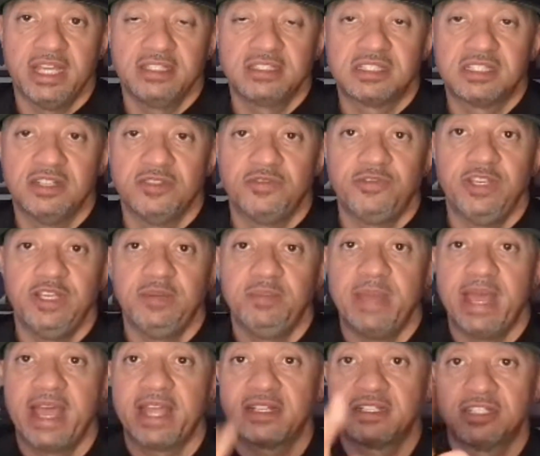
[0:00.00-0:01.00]
instant
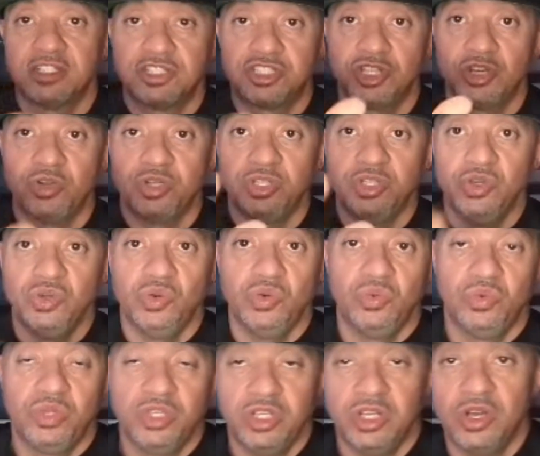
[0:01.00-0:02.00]
feedback to show you,